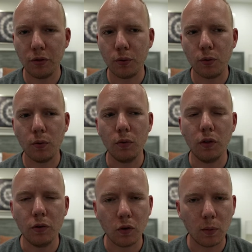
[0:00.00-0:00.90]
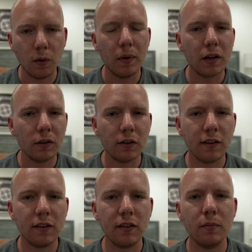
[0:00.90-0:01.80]
through the normal medical
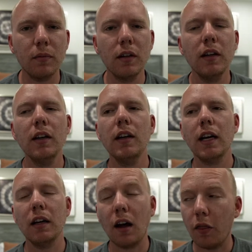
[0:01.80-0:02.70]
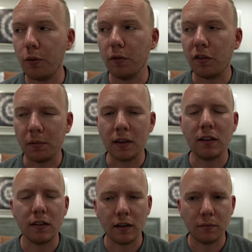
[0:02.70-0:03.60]
system and not through something
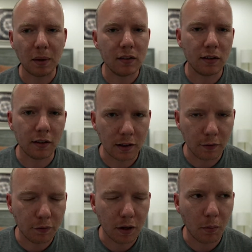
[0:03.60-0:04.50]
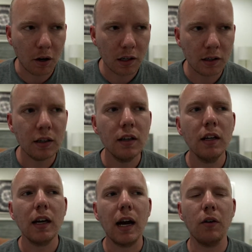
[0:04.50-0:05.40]
that's like basically the free market,
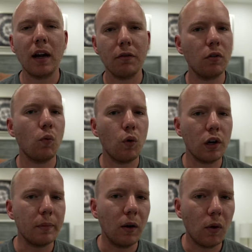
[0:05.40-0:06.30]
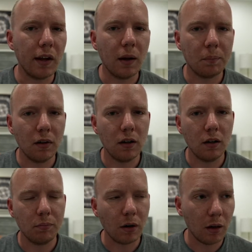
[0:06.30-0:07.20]
I would have to work my way up
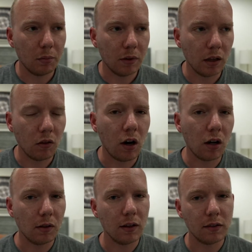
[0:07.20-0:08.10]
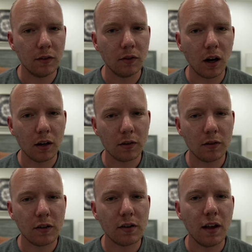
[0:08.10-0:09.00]
probably a long list of
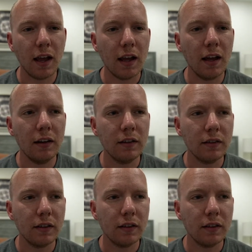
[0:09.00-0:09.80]
doctors, and